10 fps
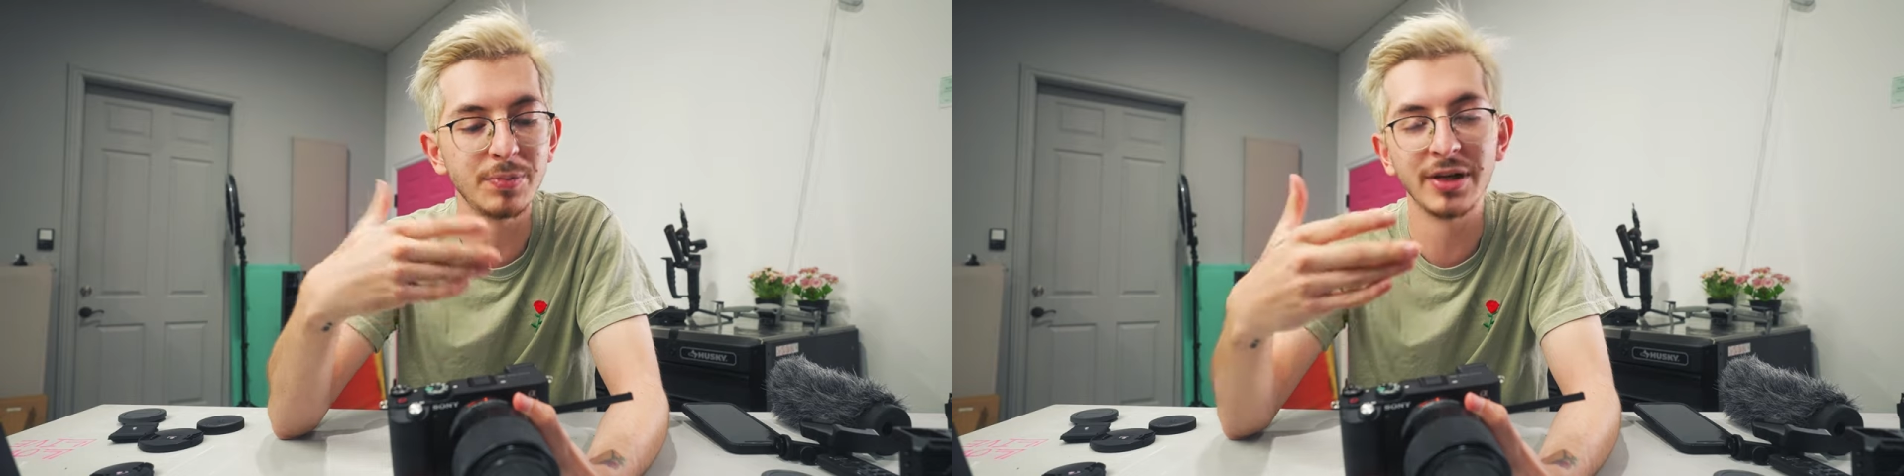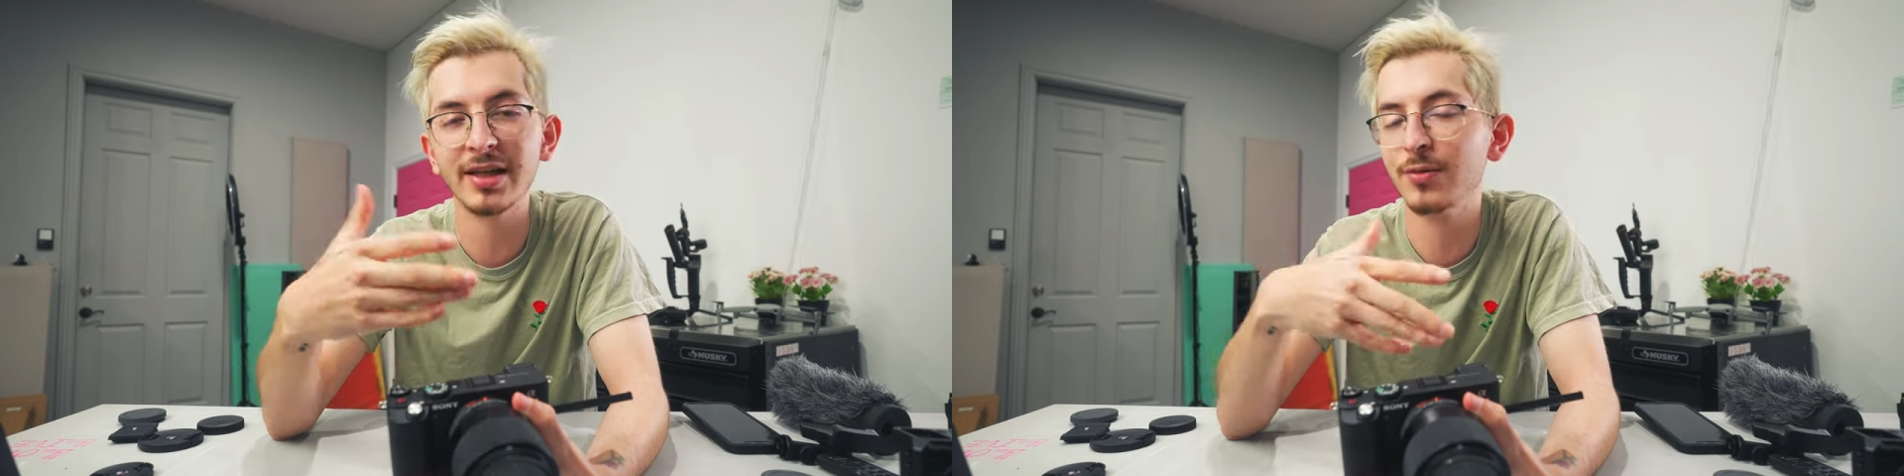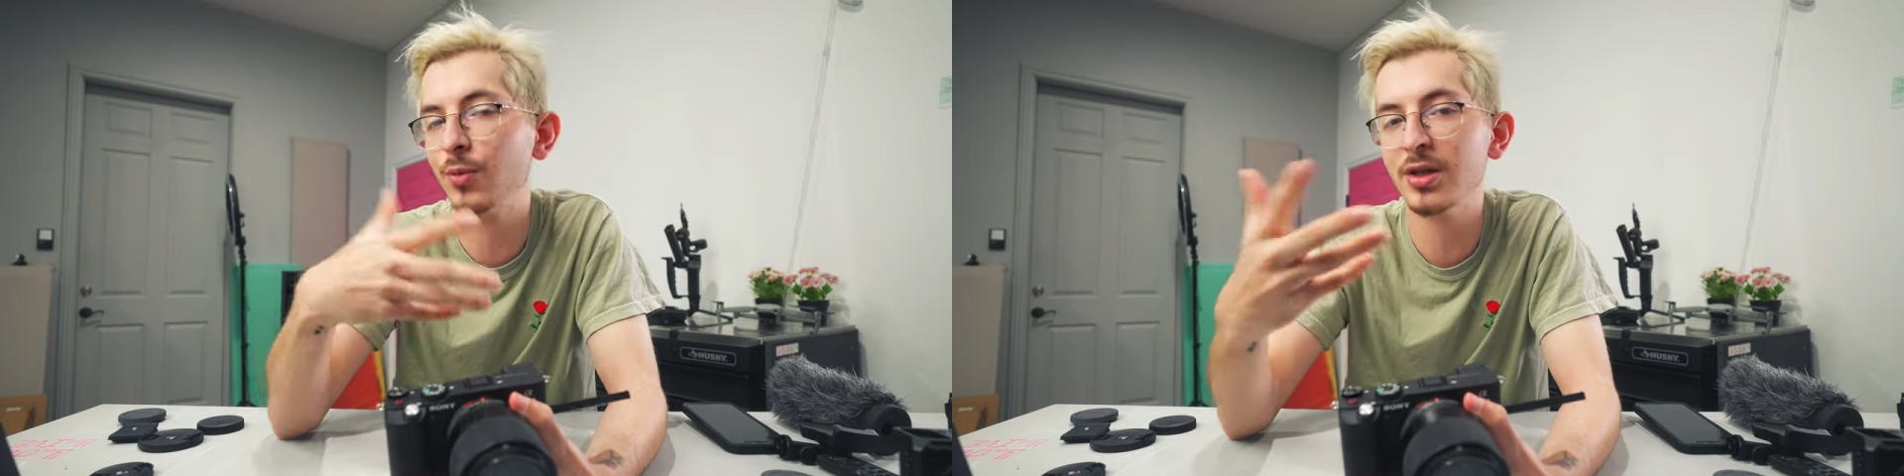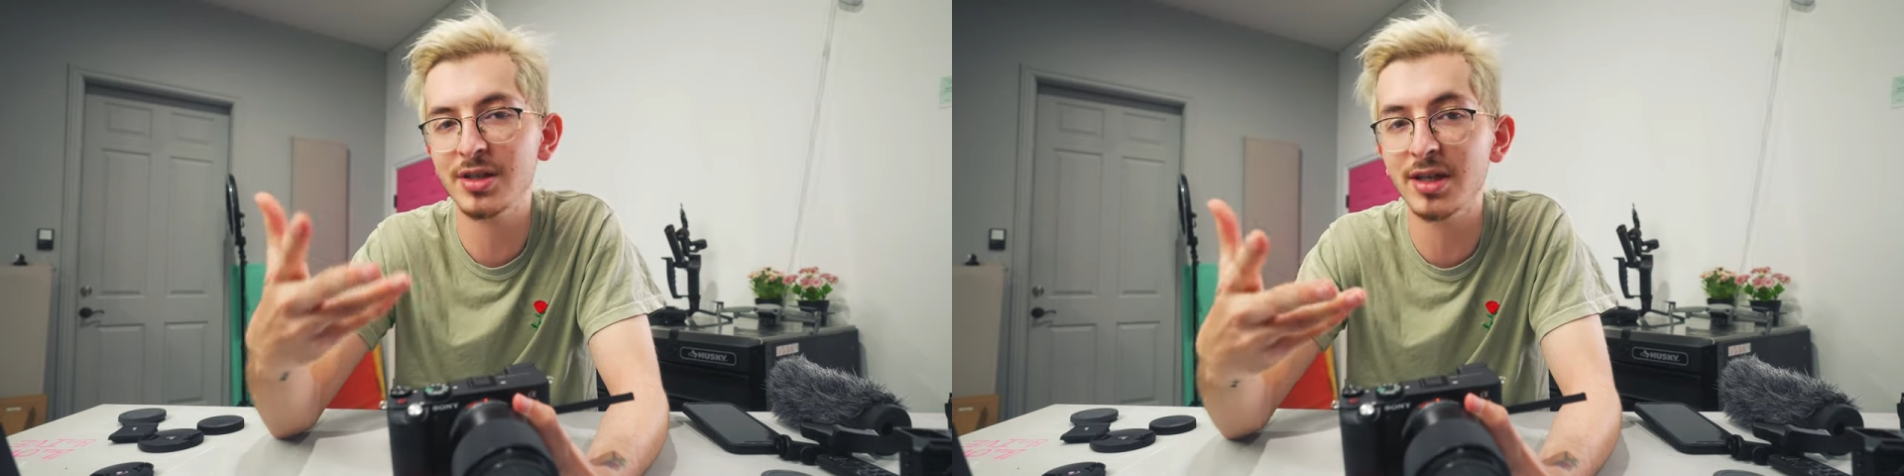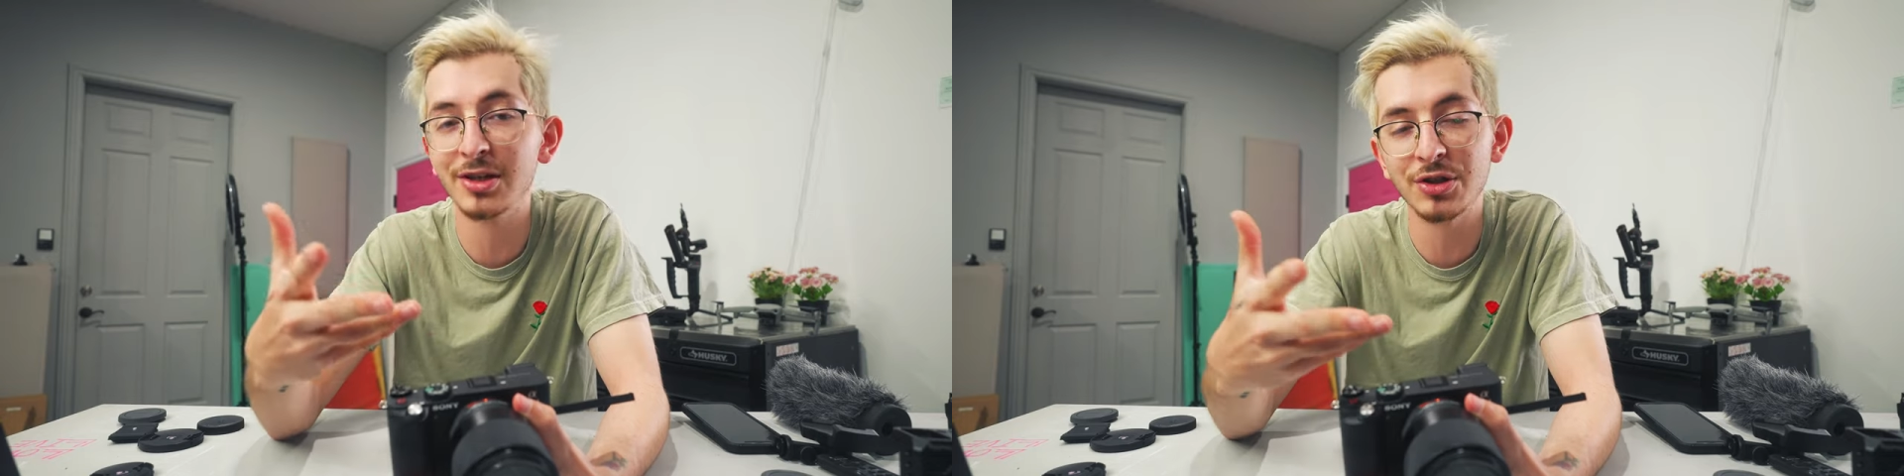but we're
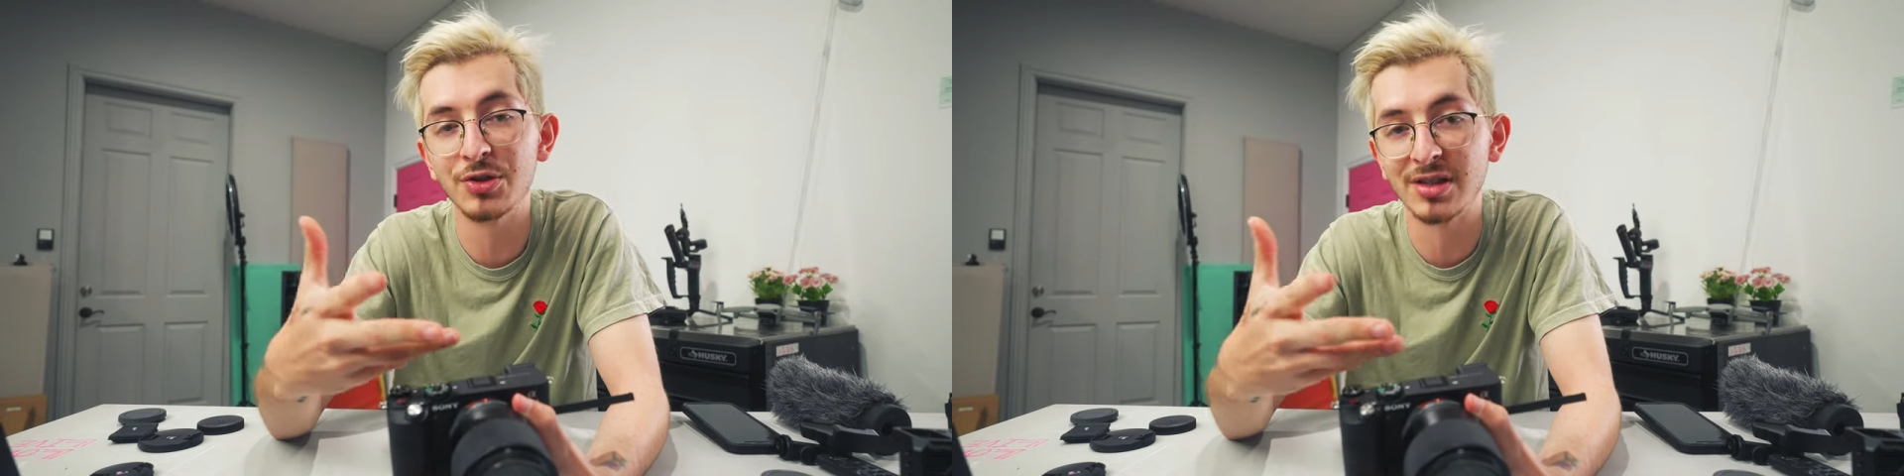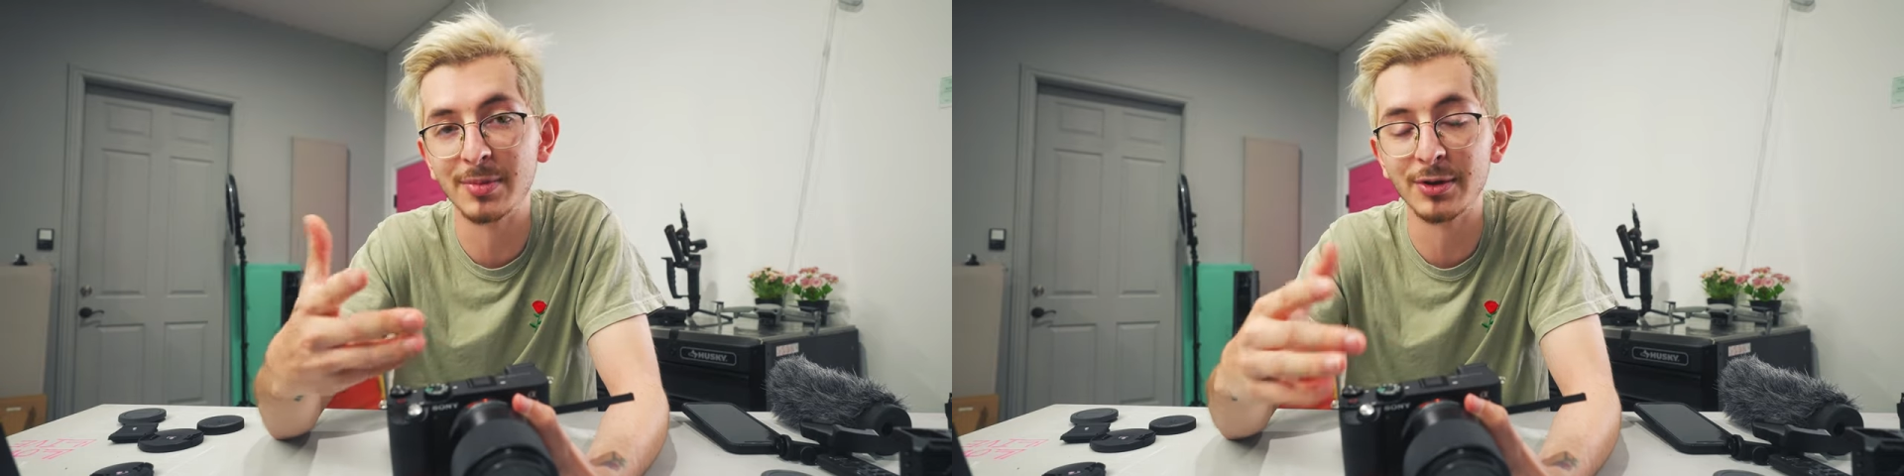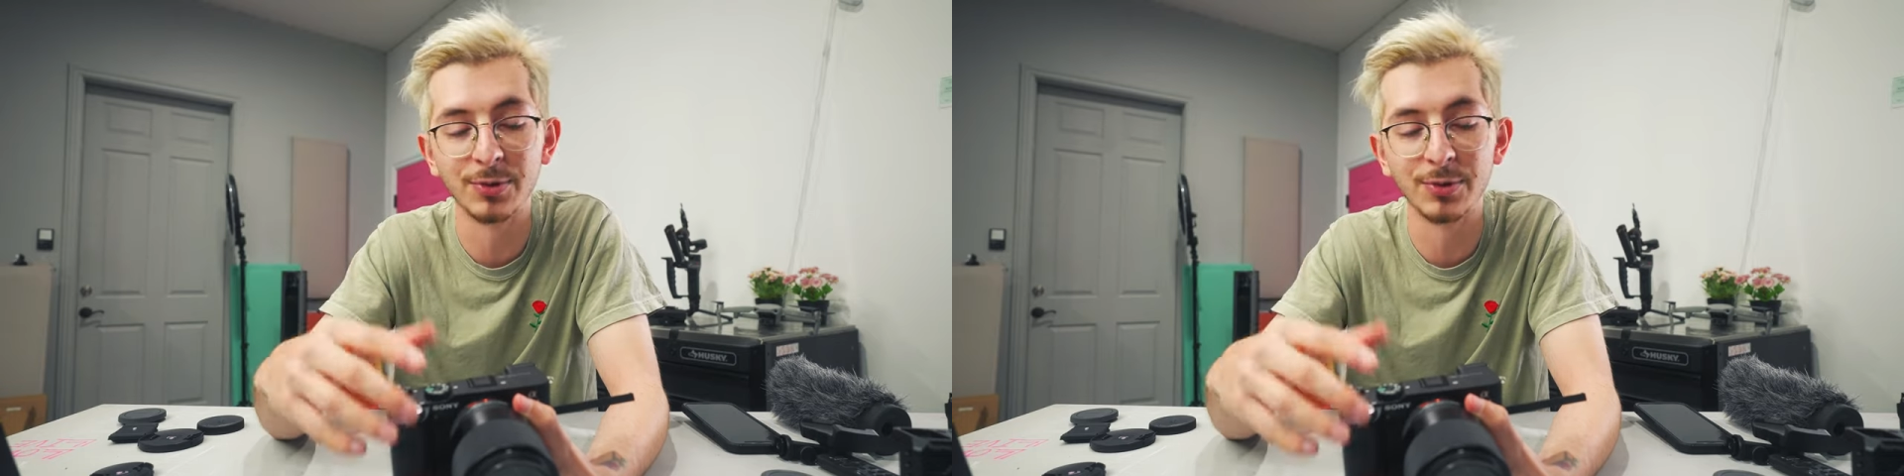just gonna choose number